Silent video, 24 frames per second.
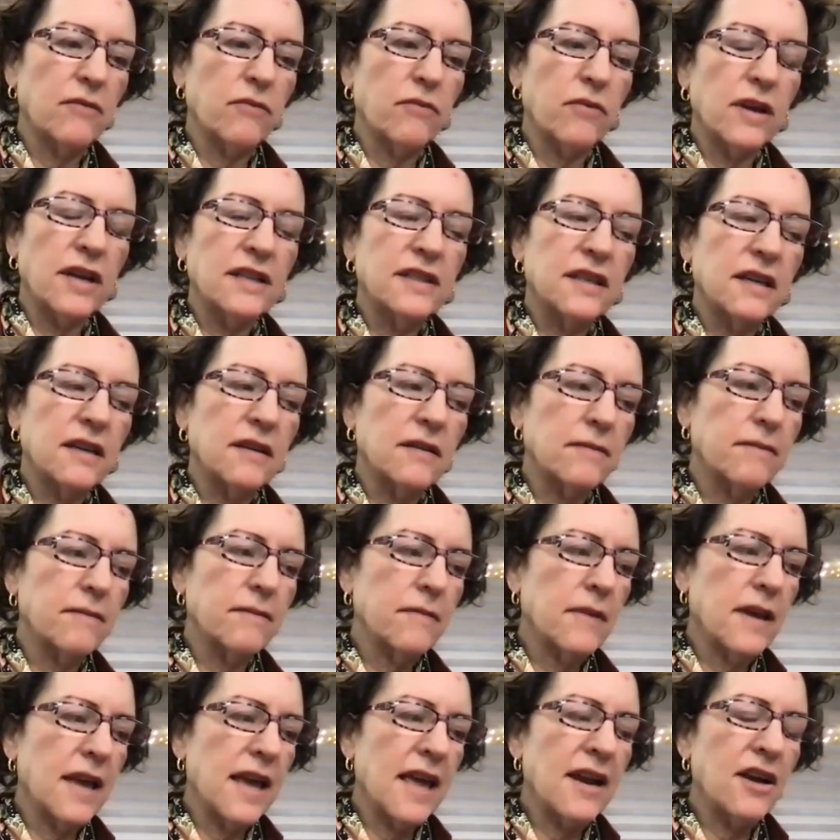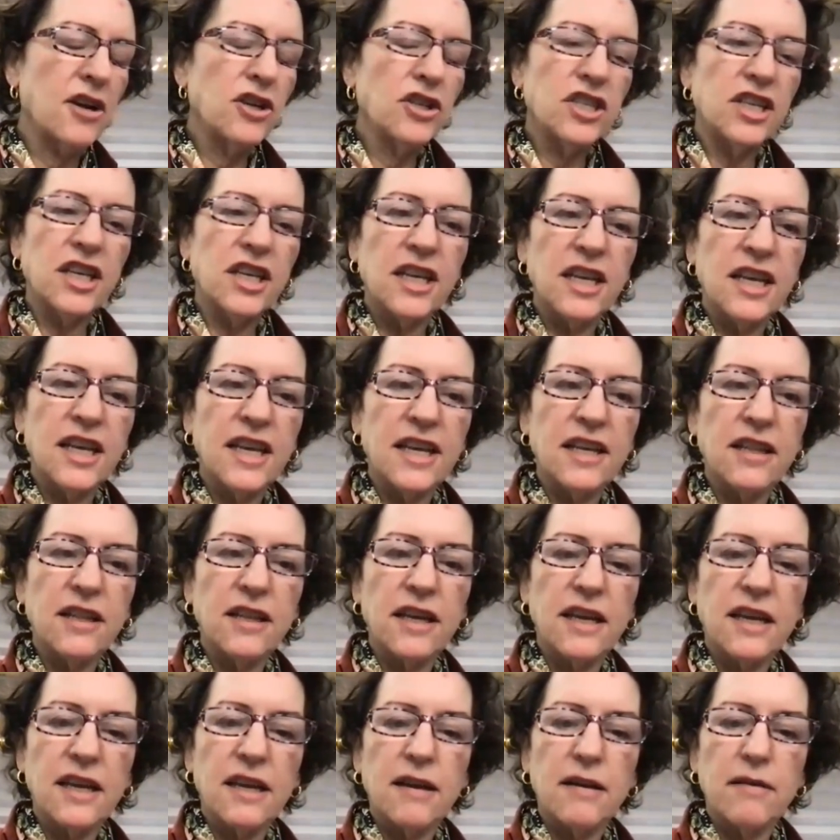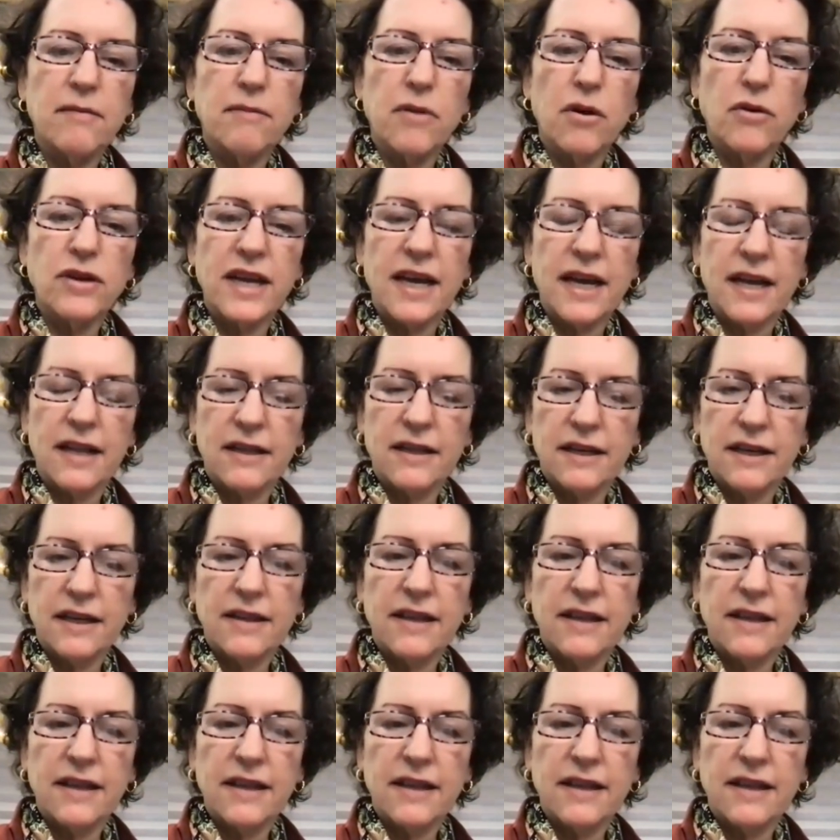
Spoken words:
It's a energy healing modality.